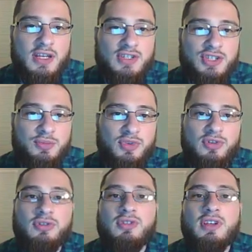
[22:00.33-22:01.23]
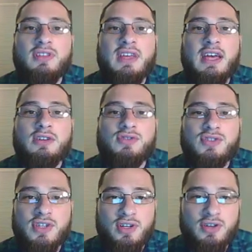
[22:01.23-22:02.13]
Similarly, the
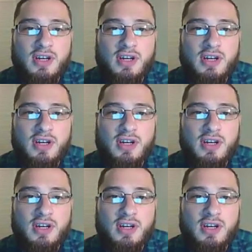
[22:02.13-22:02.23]
extracellular